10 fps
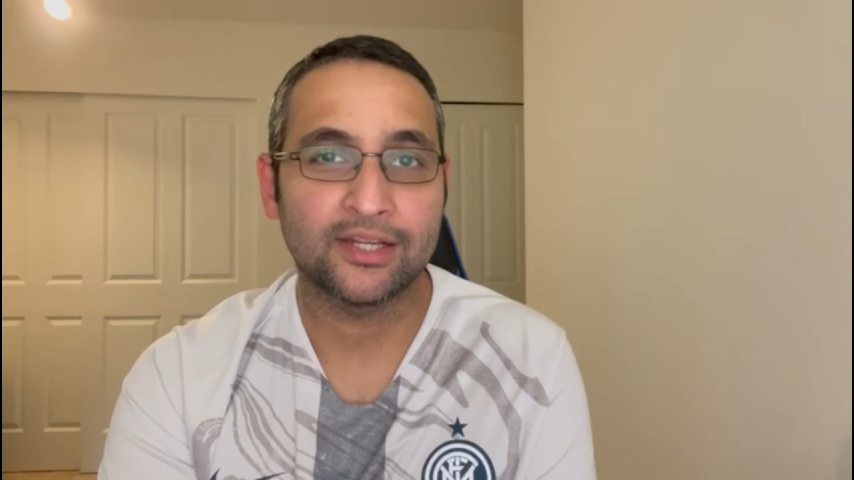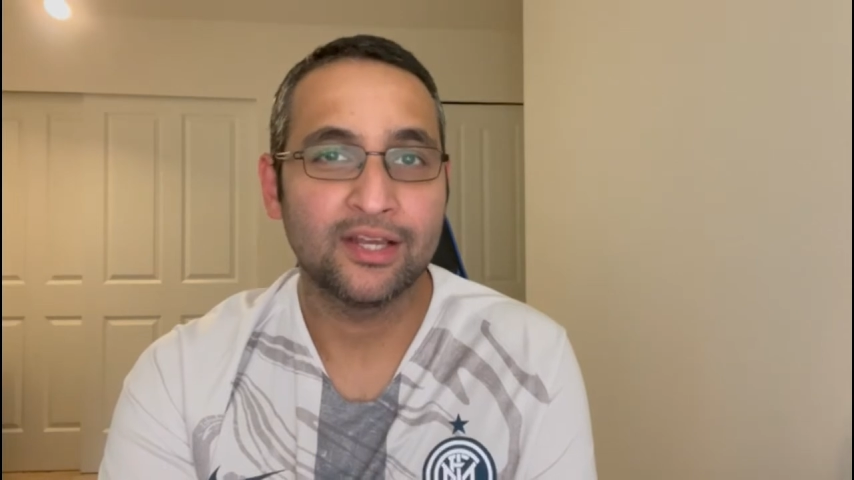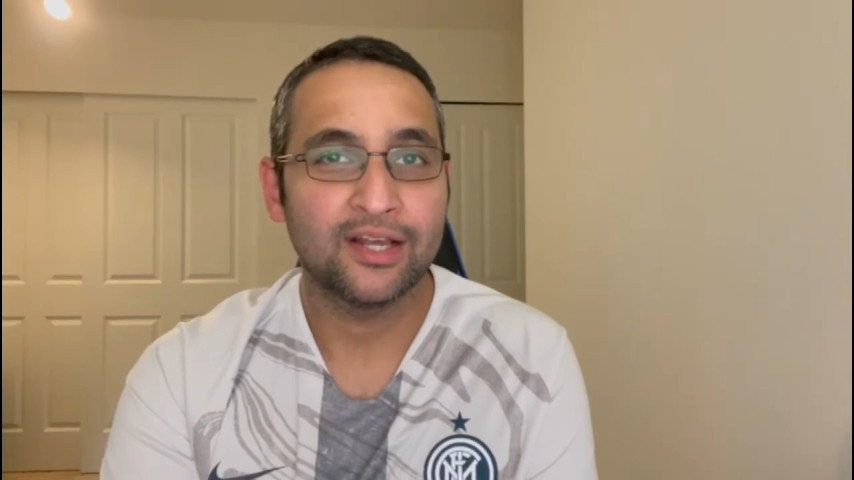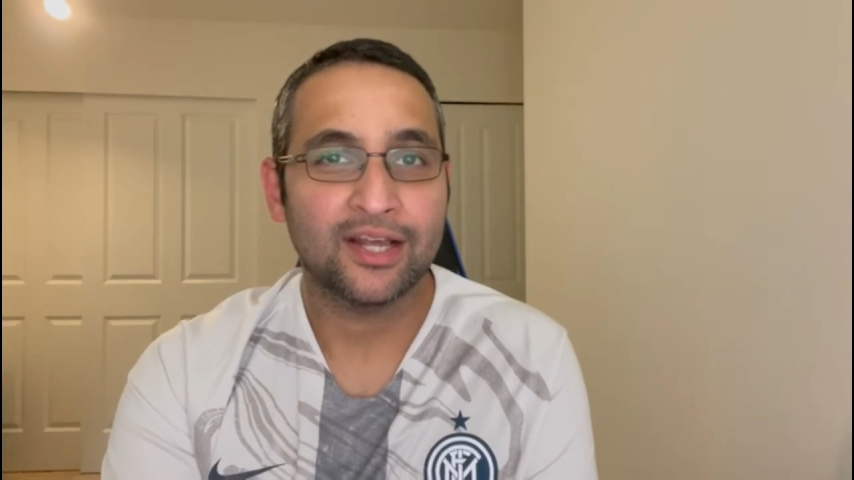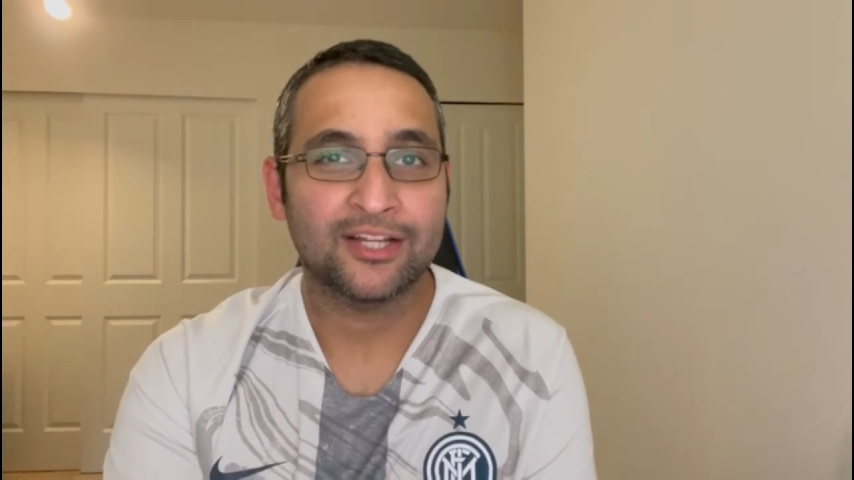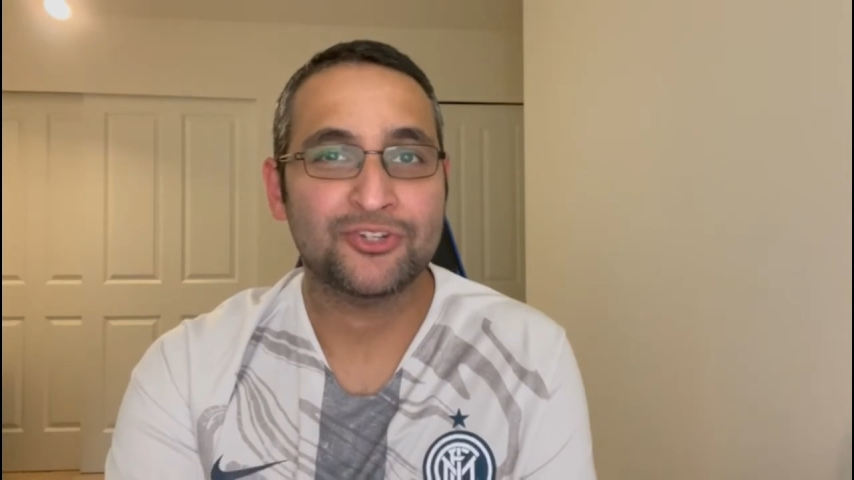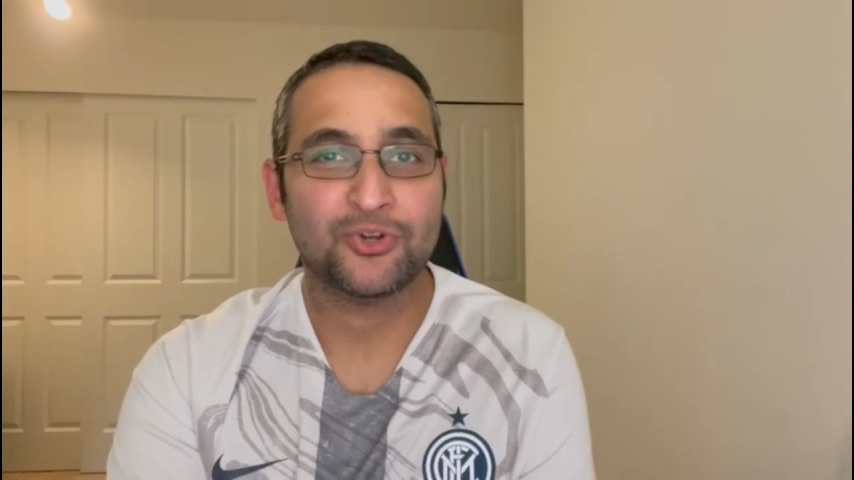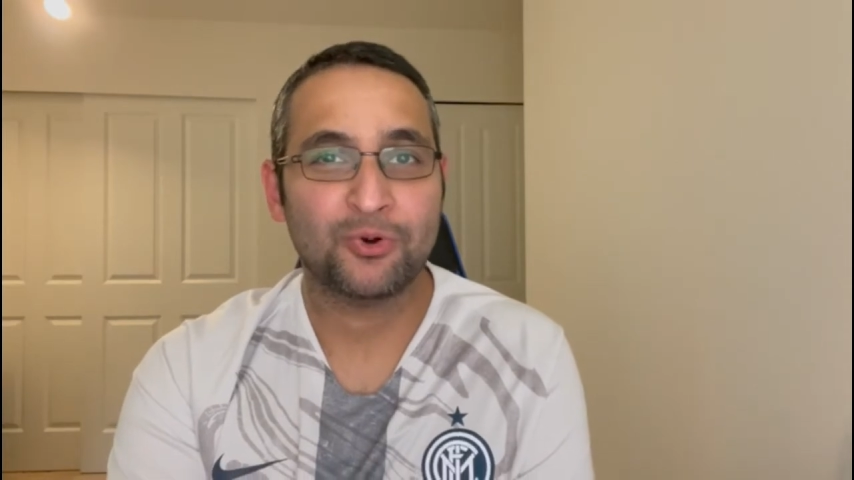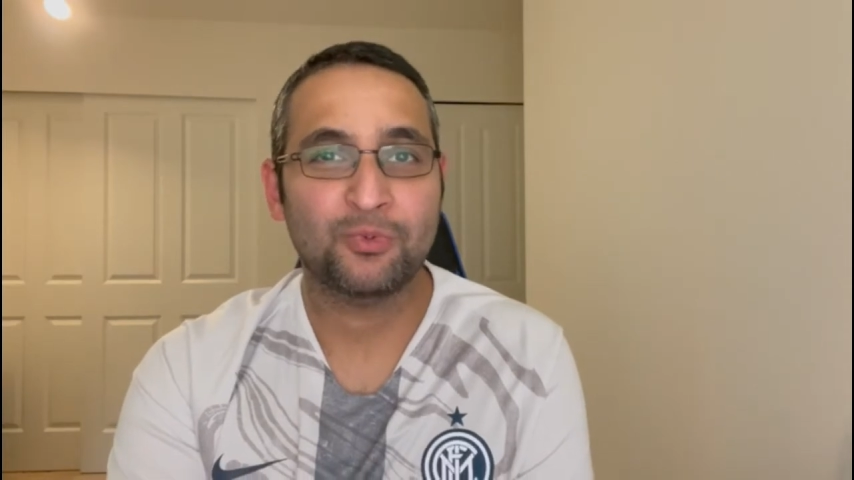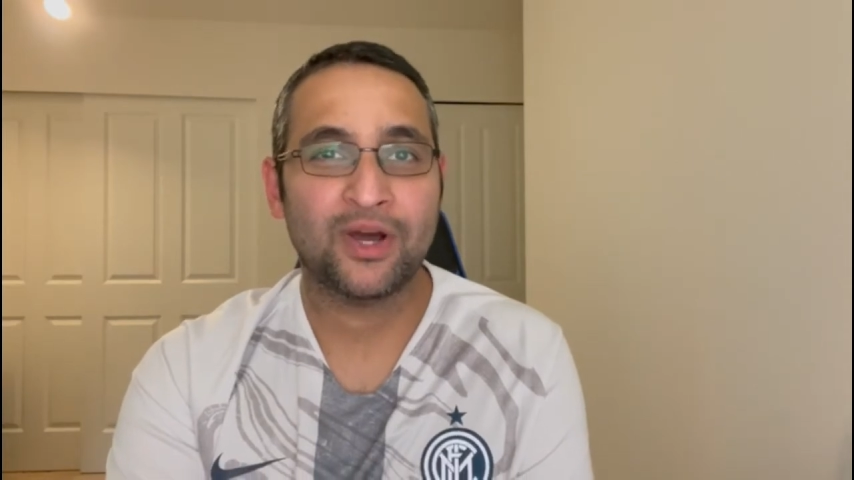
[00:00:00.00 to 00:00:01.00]
and
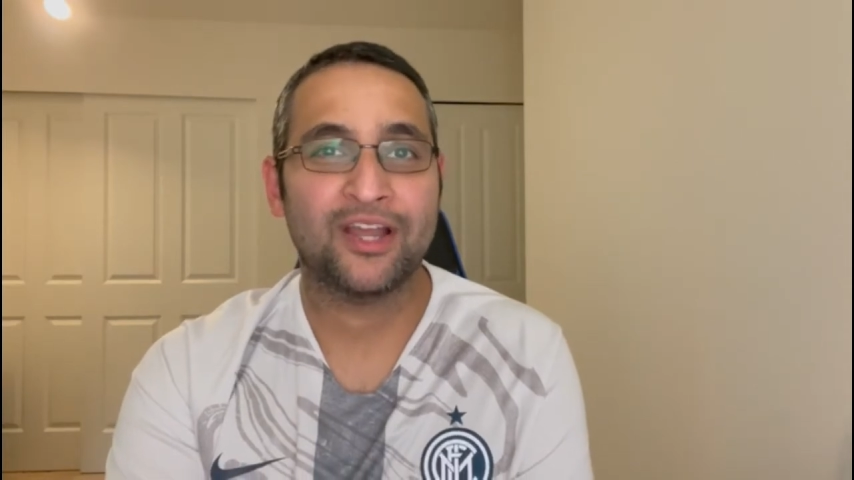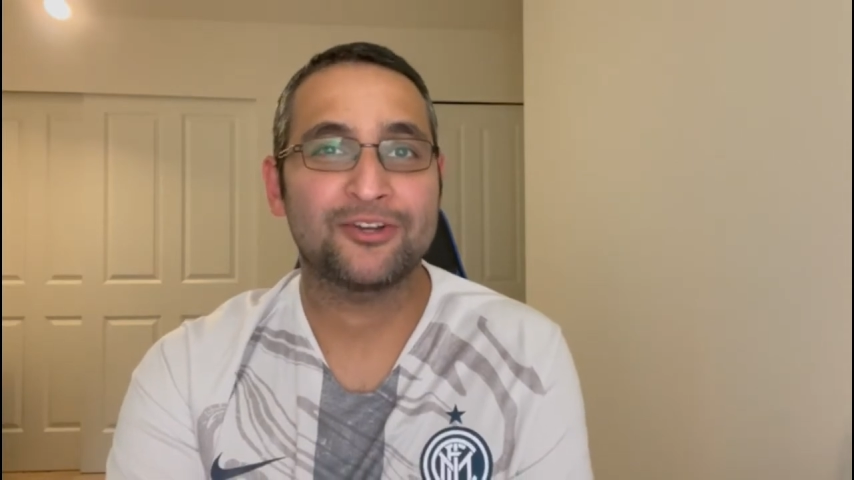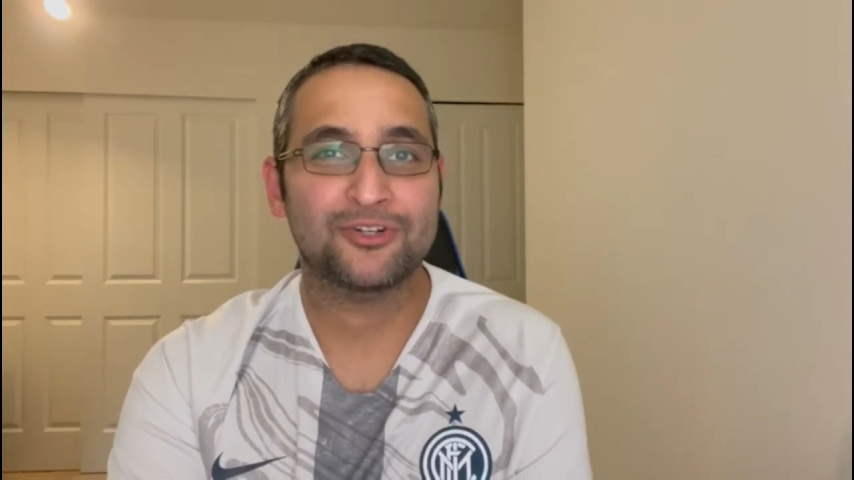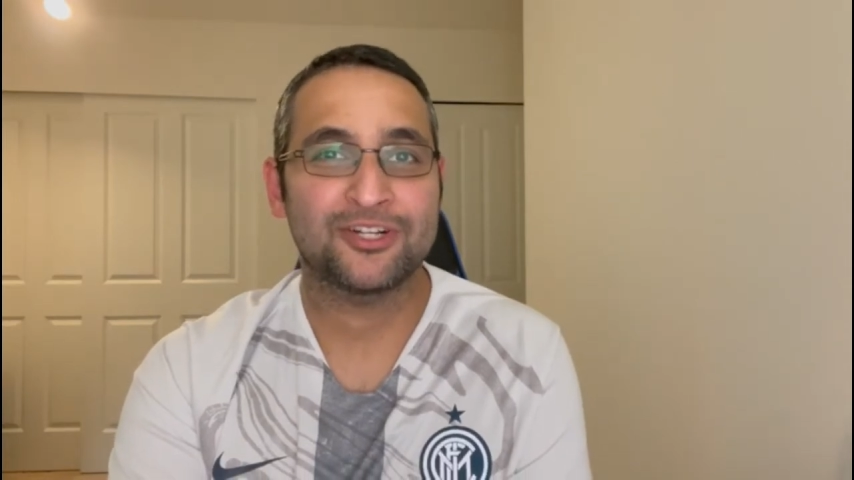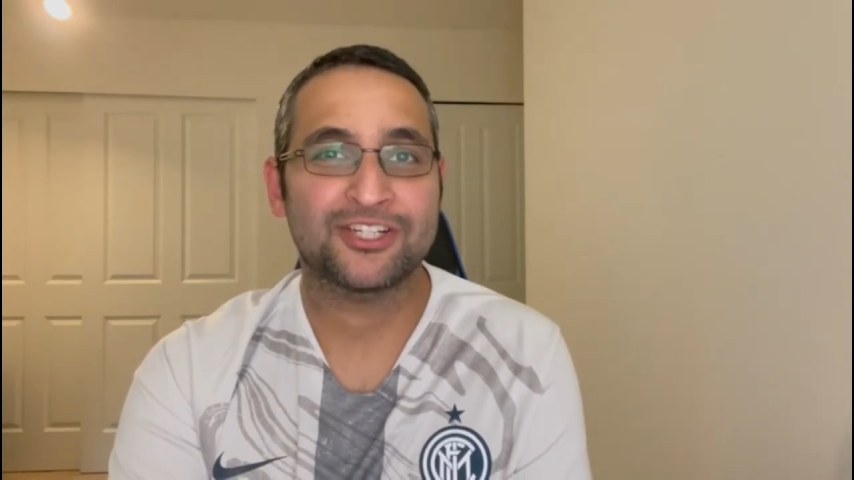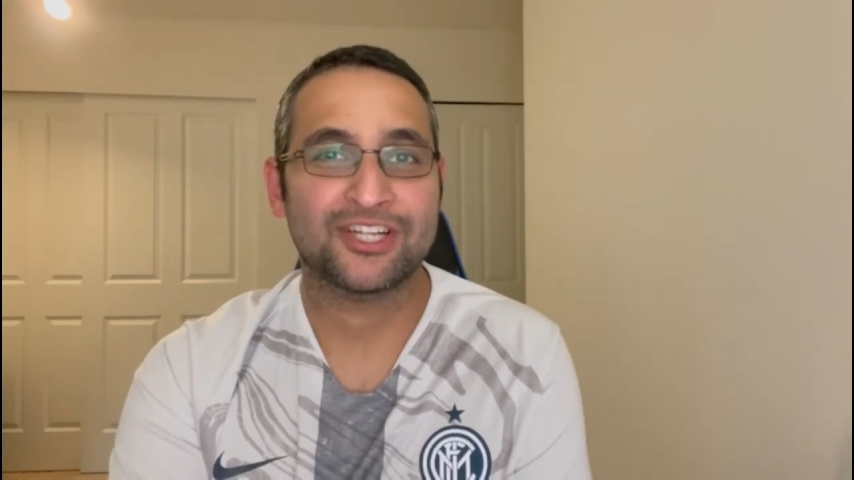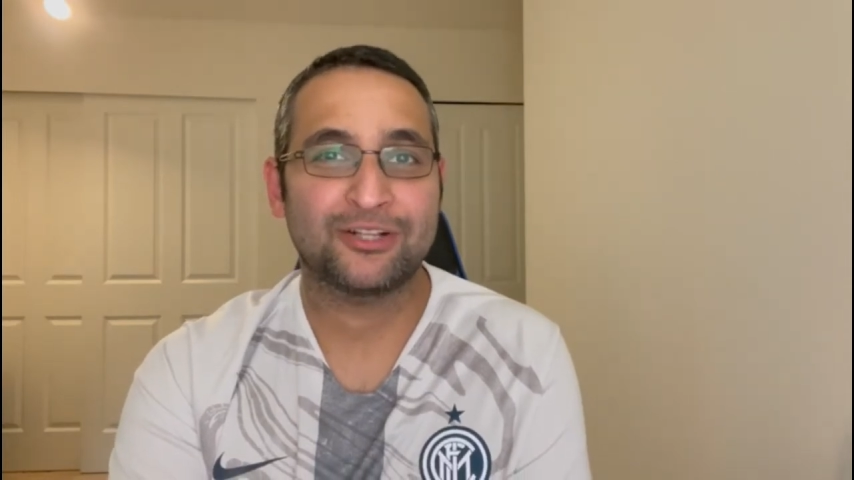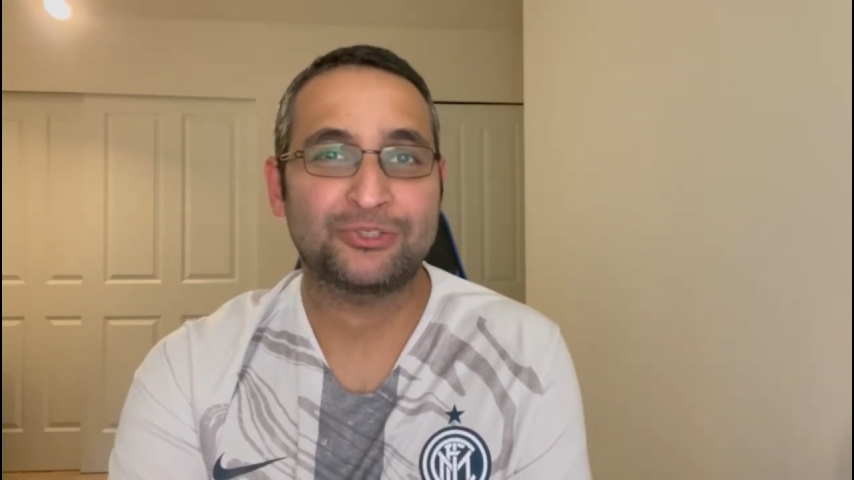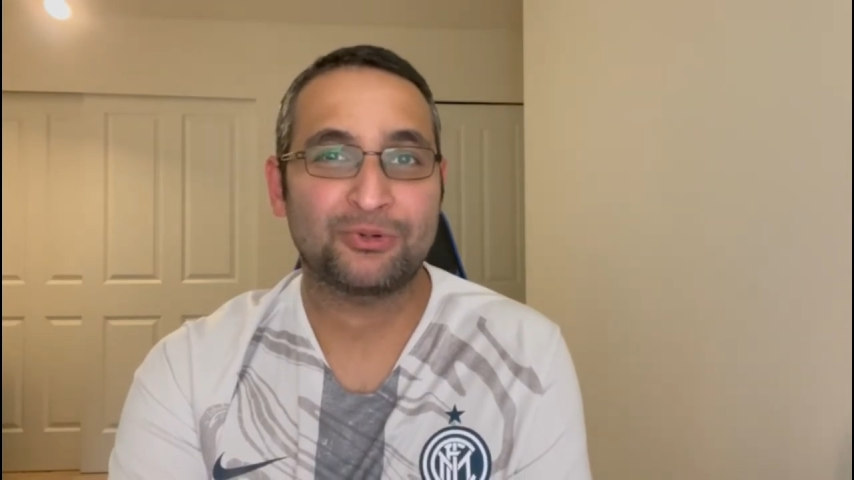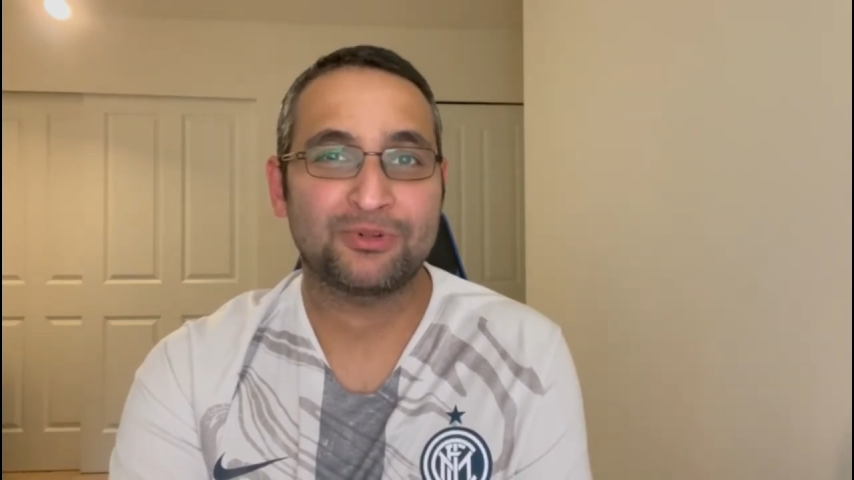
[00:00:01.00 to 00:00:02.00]
showed why Inter dished out
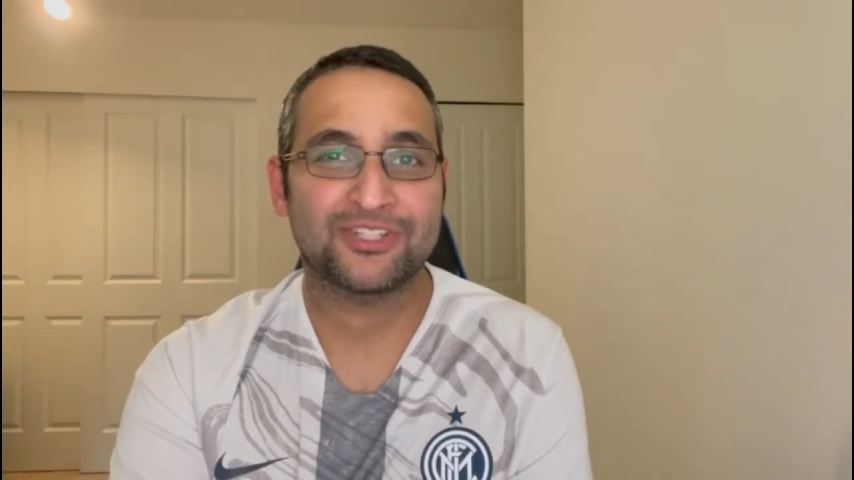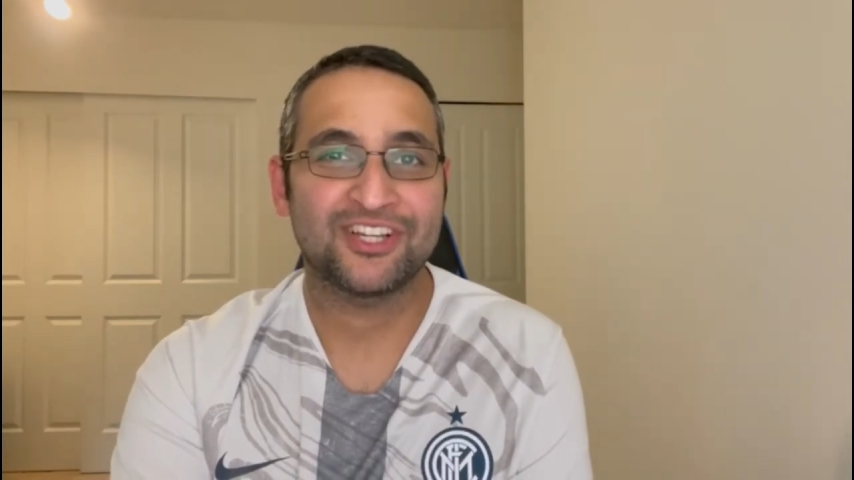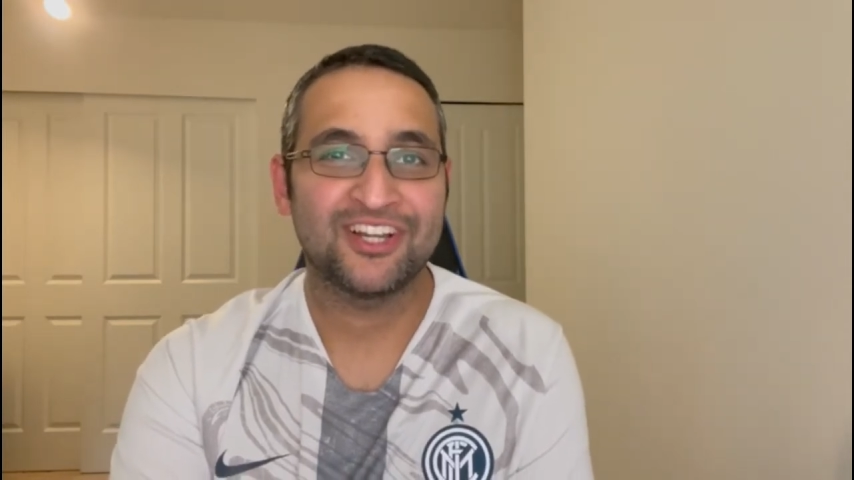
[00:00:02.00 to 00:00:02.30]
so much